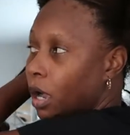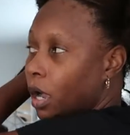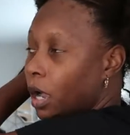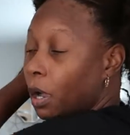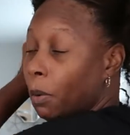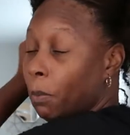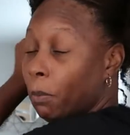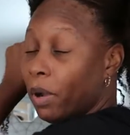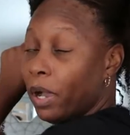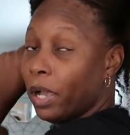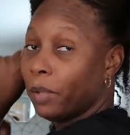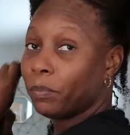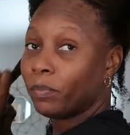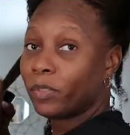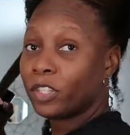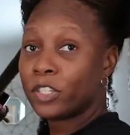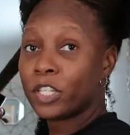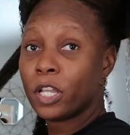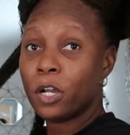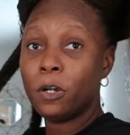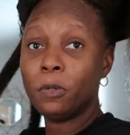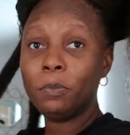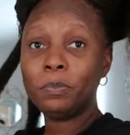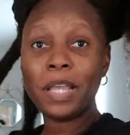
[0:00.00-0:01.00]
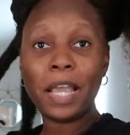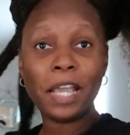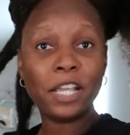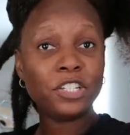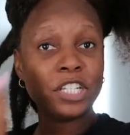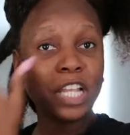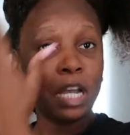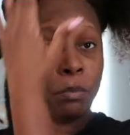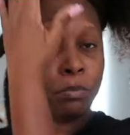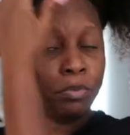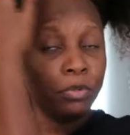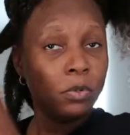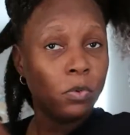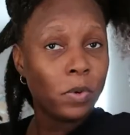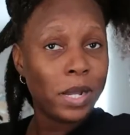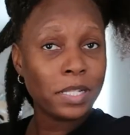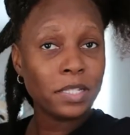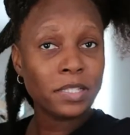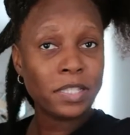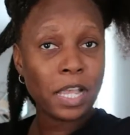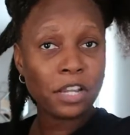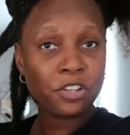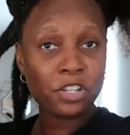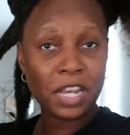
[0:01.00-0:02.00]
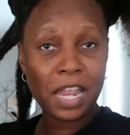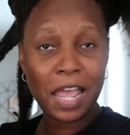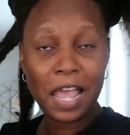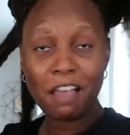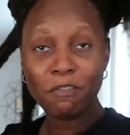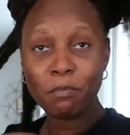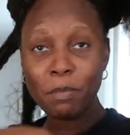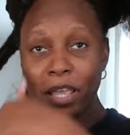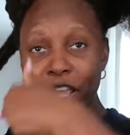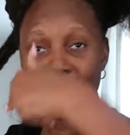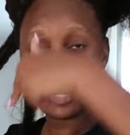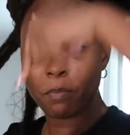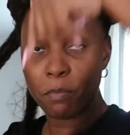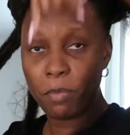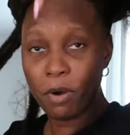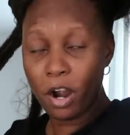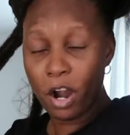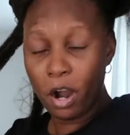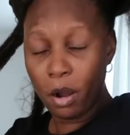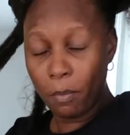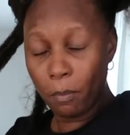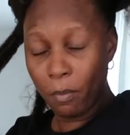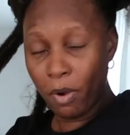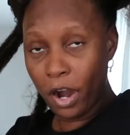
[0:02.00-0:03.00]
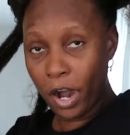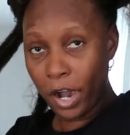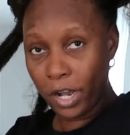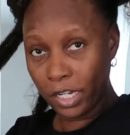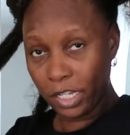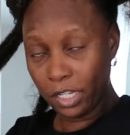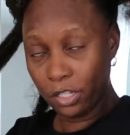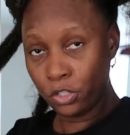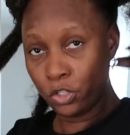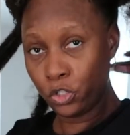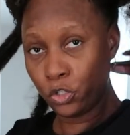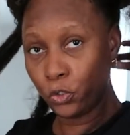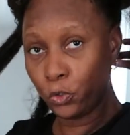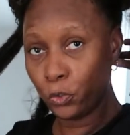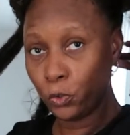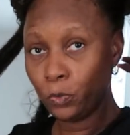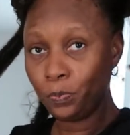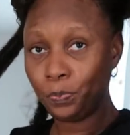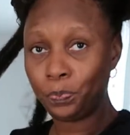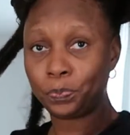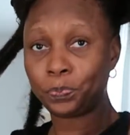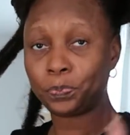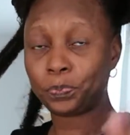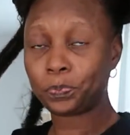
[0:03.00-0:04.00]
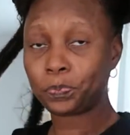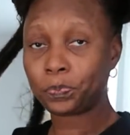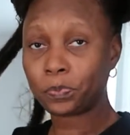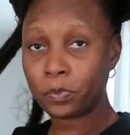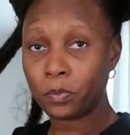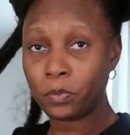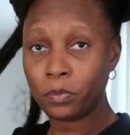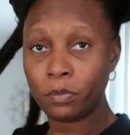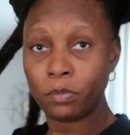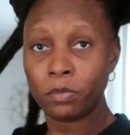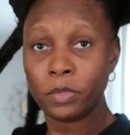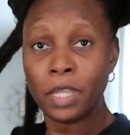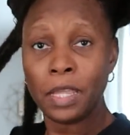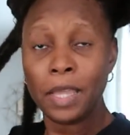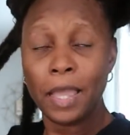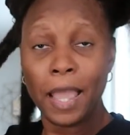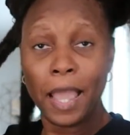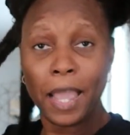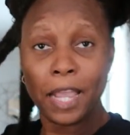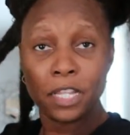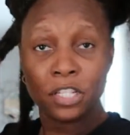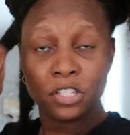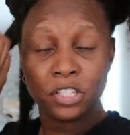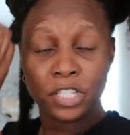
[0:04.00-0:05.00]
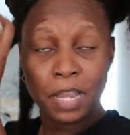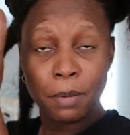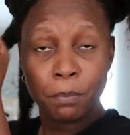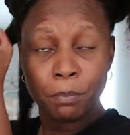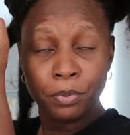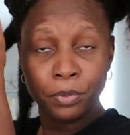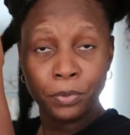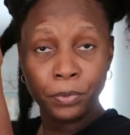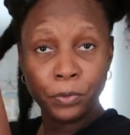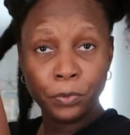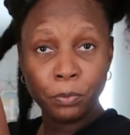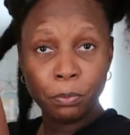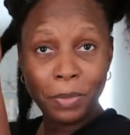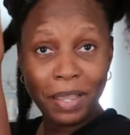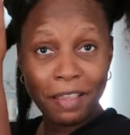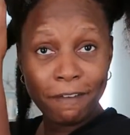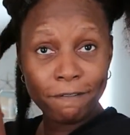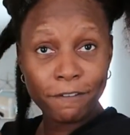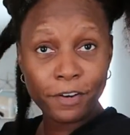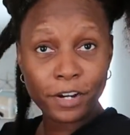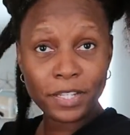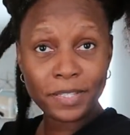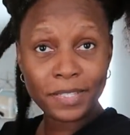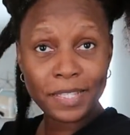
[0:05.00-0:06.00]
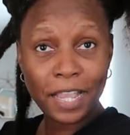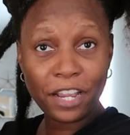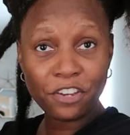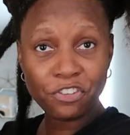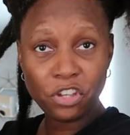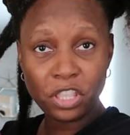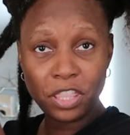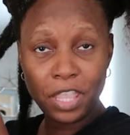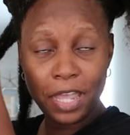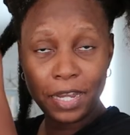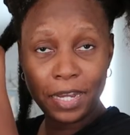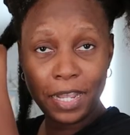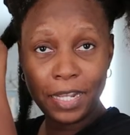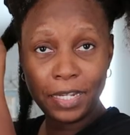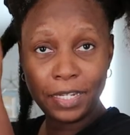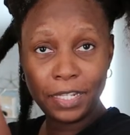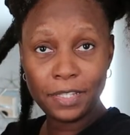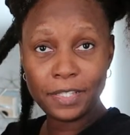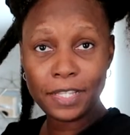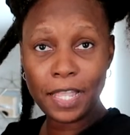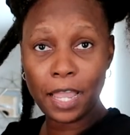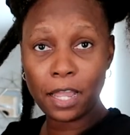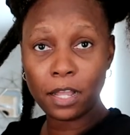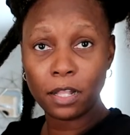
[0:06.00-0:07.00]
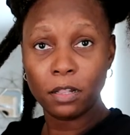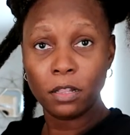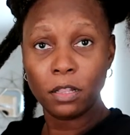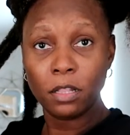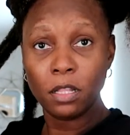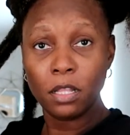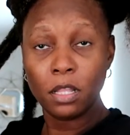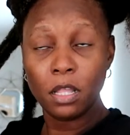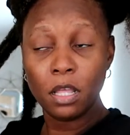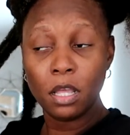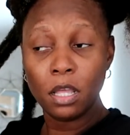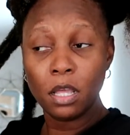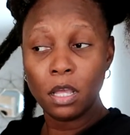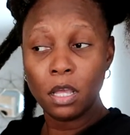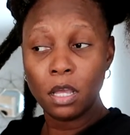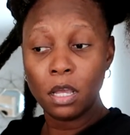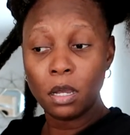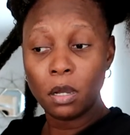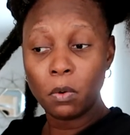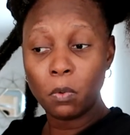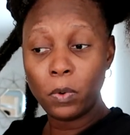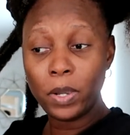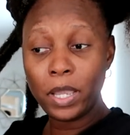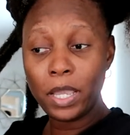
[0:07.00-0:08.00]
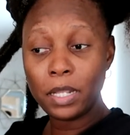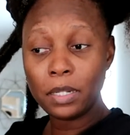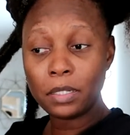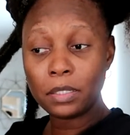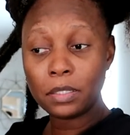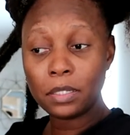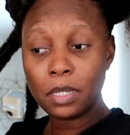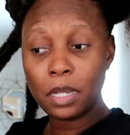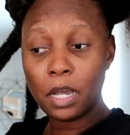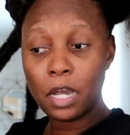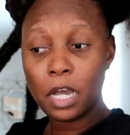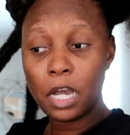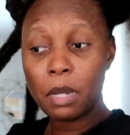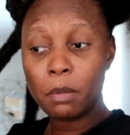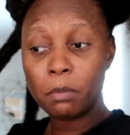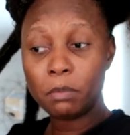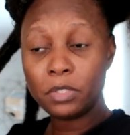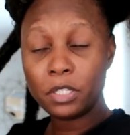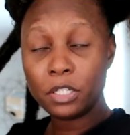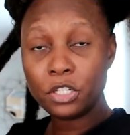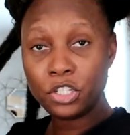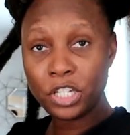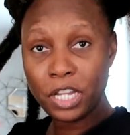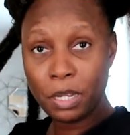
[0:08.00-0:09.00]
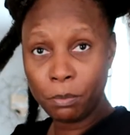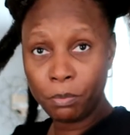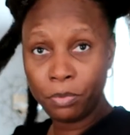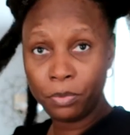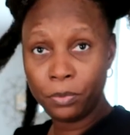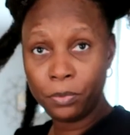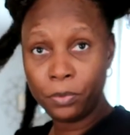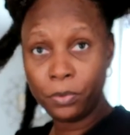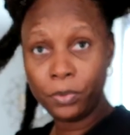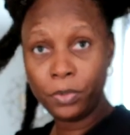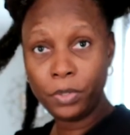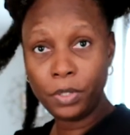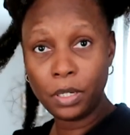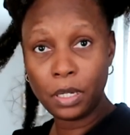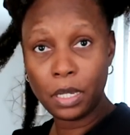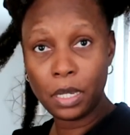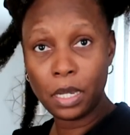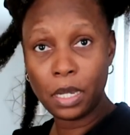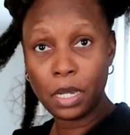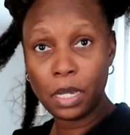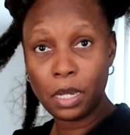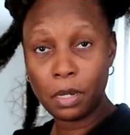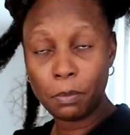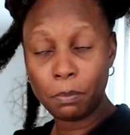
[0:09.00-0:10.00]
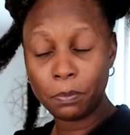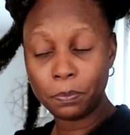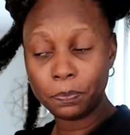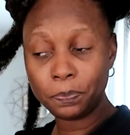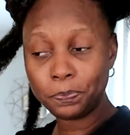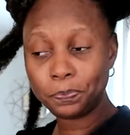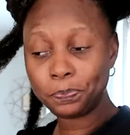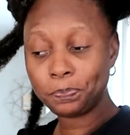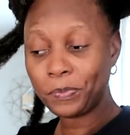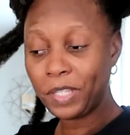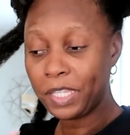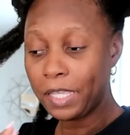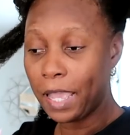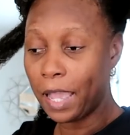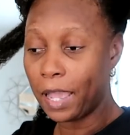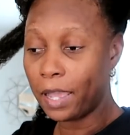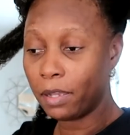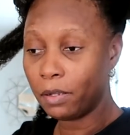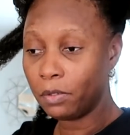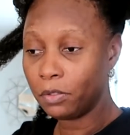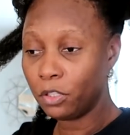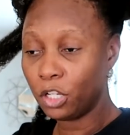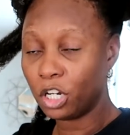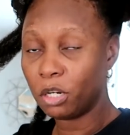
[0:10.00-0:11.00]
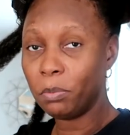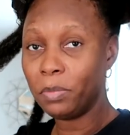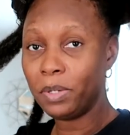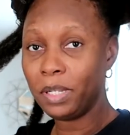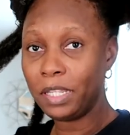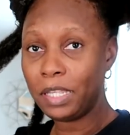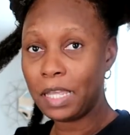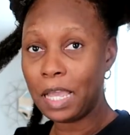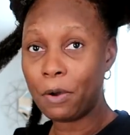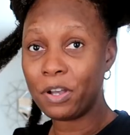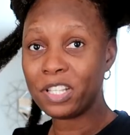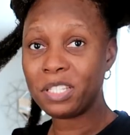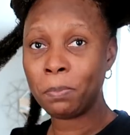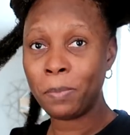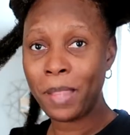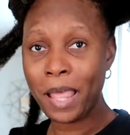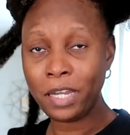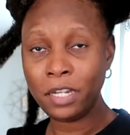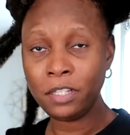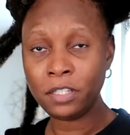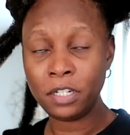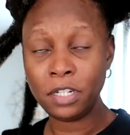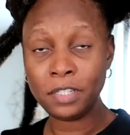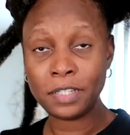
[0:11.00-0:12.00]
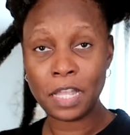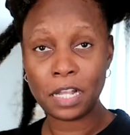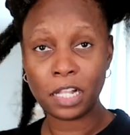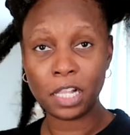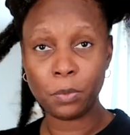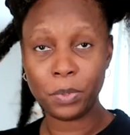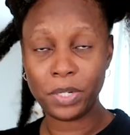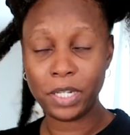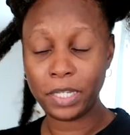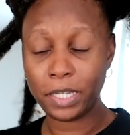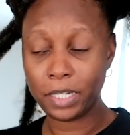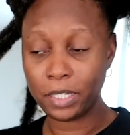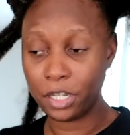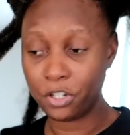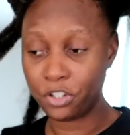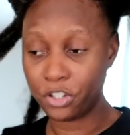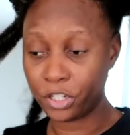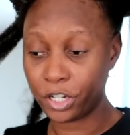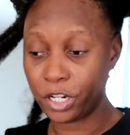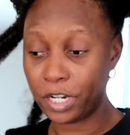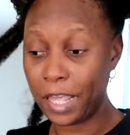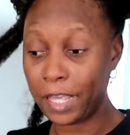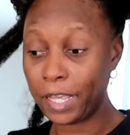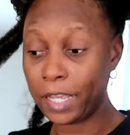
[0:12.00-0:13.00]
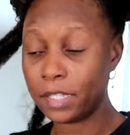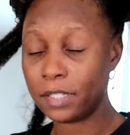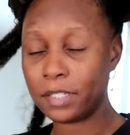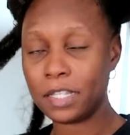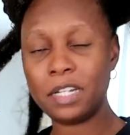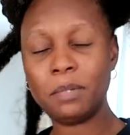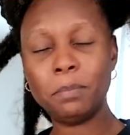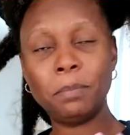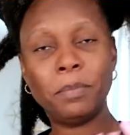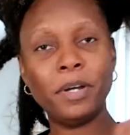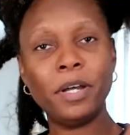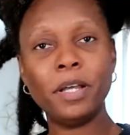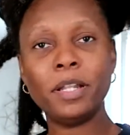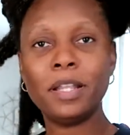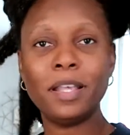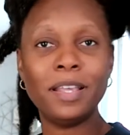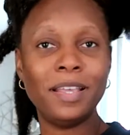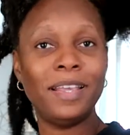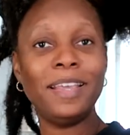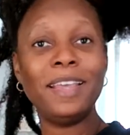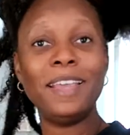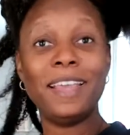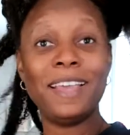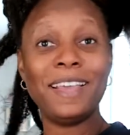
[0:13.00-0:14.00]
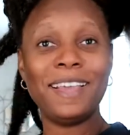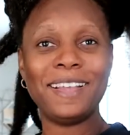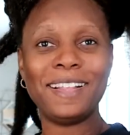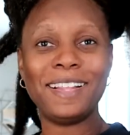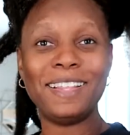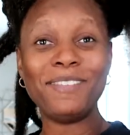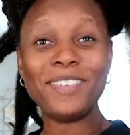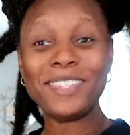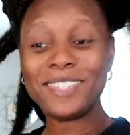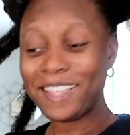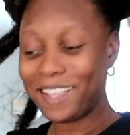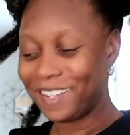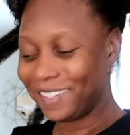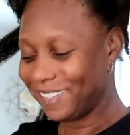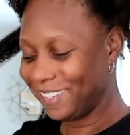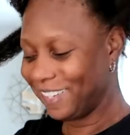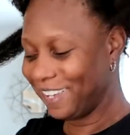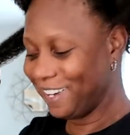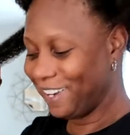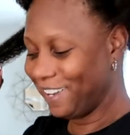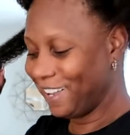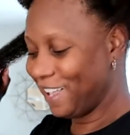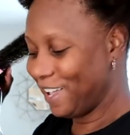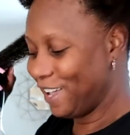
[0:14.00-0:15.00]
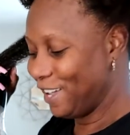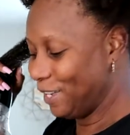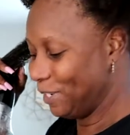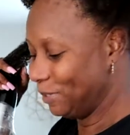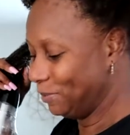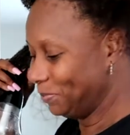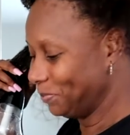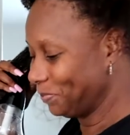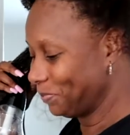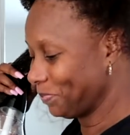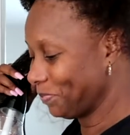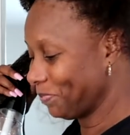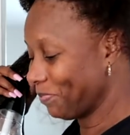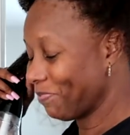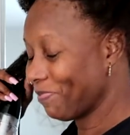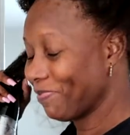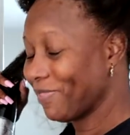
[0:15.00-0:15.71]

Oh, but so I shampoo one section, I have my hair part in two. I shampoo my first section and I detangle with um, the shampoo. Um, yeah, normally I was planning to detangle with the conditioner, like I said, but let me say it, you know, um,